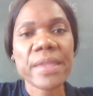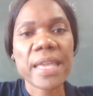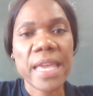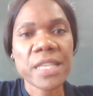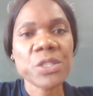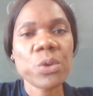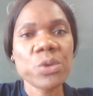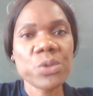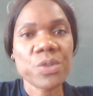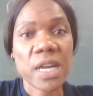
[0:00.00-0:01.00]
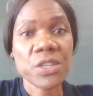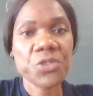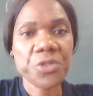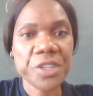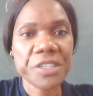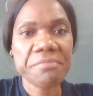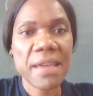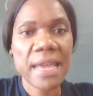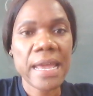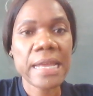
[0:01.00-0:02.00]
gets onto that
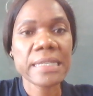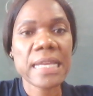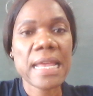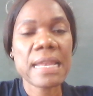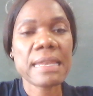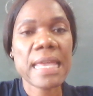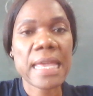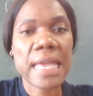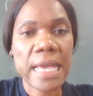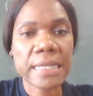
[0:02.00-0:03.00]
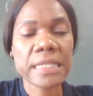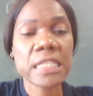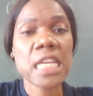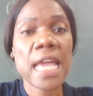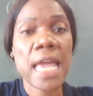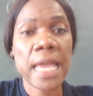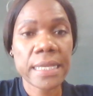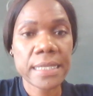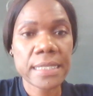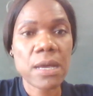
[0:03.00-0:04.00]
treatment and they get
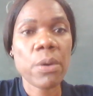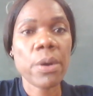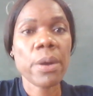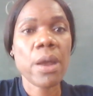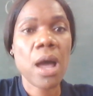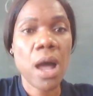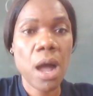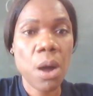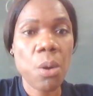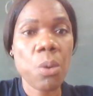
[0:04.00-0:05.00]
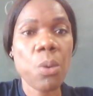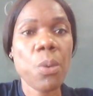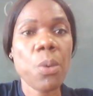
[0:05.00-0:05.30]
checked on how